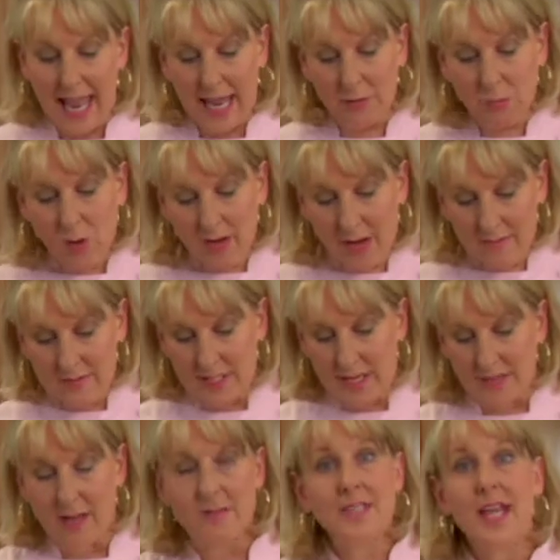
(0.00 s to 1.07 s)
And what I've
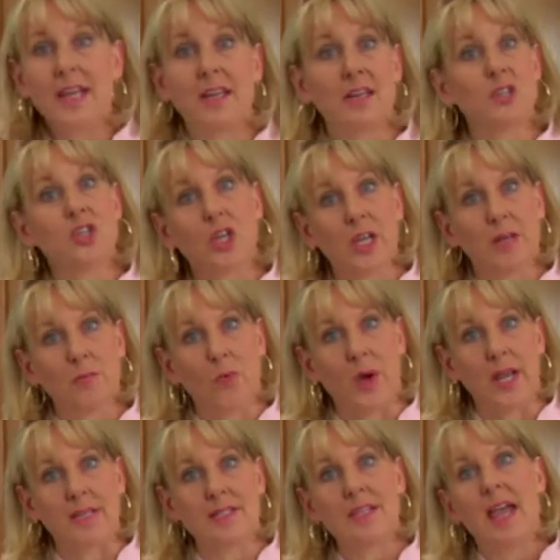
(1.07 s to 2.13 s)
done, I've taken a chicken
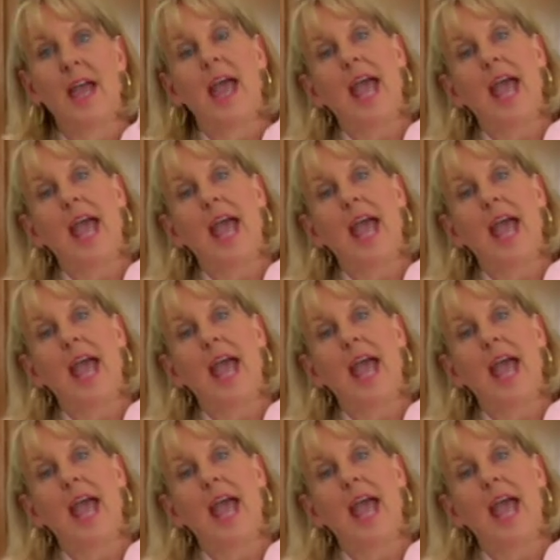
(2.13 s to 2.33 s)
breast,